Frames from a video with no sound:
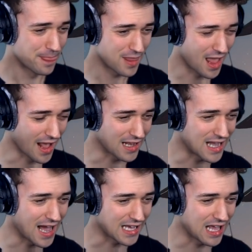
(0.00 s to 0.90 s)
Give me that I
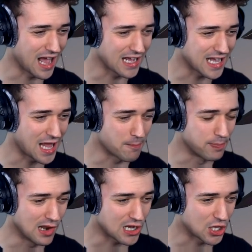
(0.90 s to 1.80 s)
right got, now. I got a
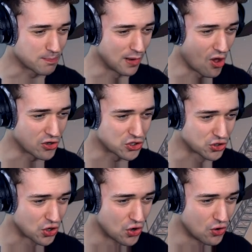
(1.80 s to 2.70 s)
bucket launcher,
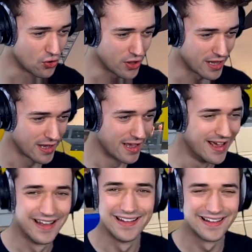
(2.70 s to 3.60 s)
dude.
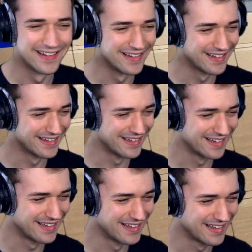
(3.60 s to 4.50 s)
You're a bucket
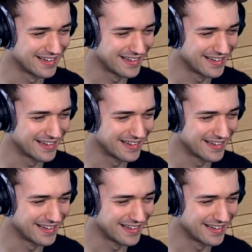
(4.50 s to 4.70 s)
launcher?